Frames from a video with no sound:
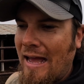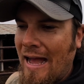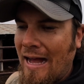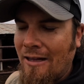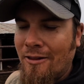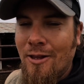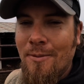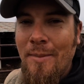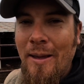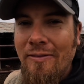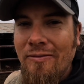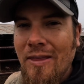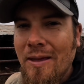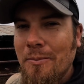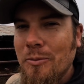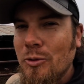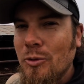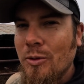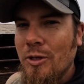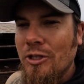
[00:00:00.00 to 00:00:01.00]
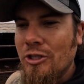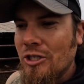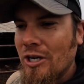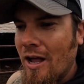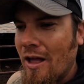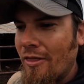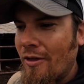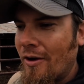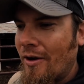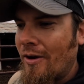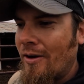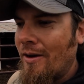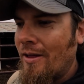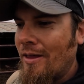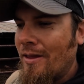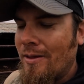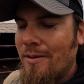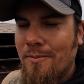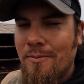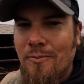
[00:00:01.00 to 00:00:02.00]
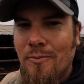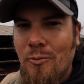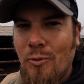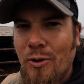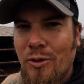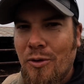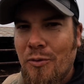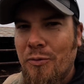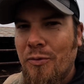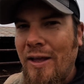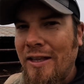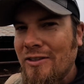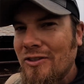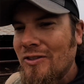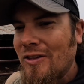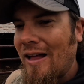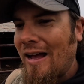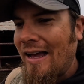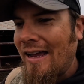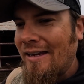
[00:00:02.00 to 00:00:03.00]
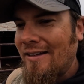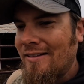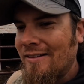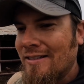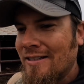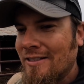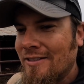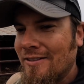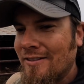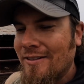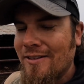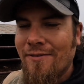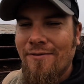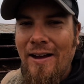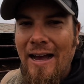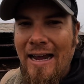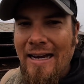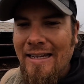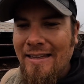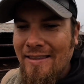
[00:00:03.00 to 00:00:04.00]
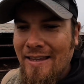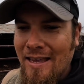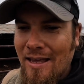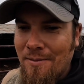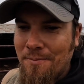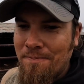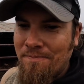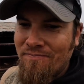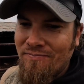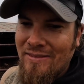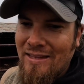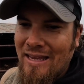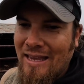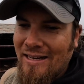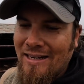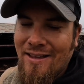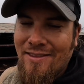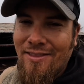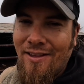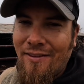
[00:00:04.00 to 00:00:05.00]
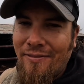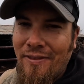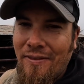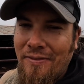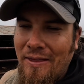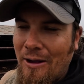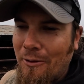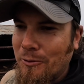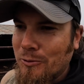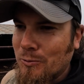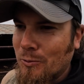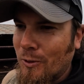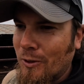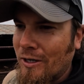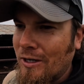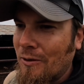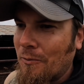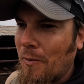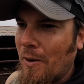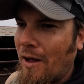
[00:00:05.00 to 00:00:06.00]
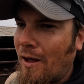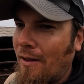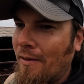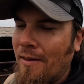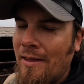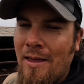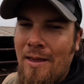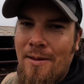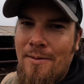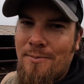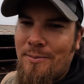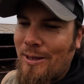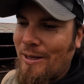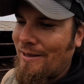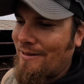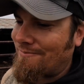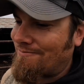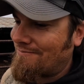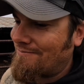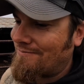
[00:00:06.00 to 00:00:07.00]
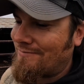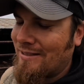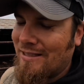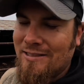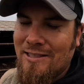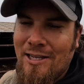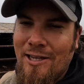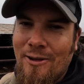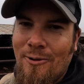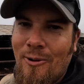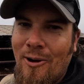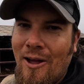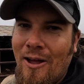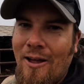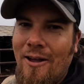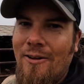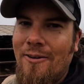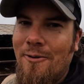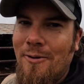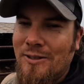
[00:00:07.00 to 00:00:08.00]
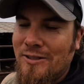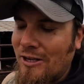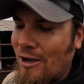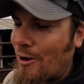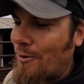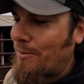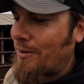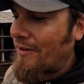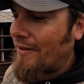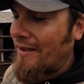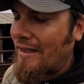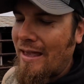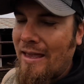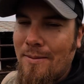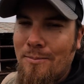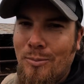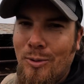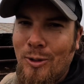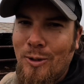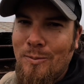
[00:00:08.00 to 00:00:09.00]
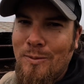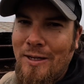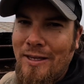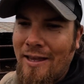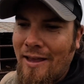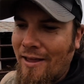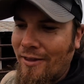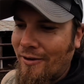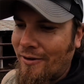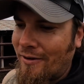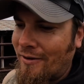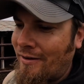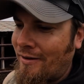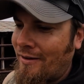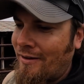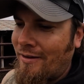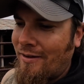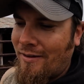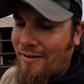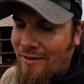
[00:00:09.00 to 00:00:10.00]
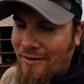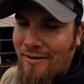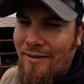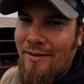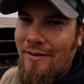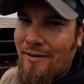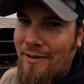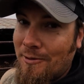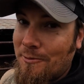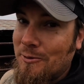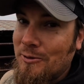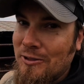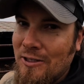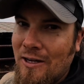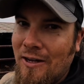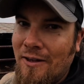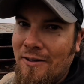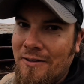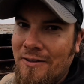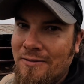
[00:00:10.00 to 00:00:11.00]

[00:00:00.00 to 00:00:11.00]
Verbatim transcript: acclimate them to each other with a fence line, dividing them, and I thought that that was working well, but I'll tell you what, once I opened the gate and put them together, it was on.